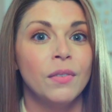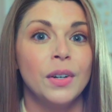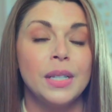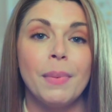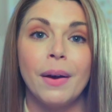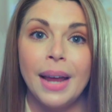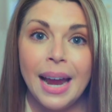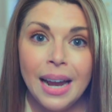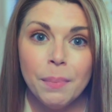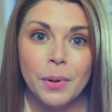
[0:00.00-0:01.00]
versus about
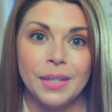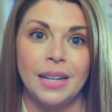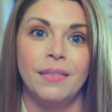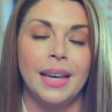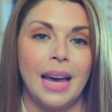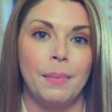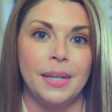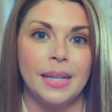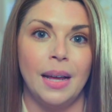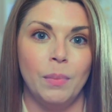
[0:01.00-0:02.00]
80% of the
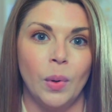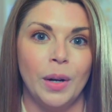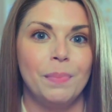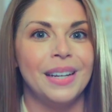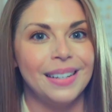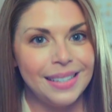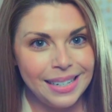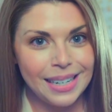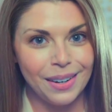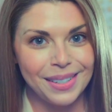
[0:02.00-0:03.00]
cabins on board being sea
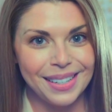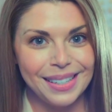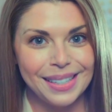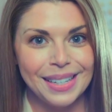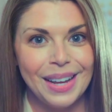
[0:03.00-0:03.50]
terraces.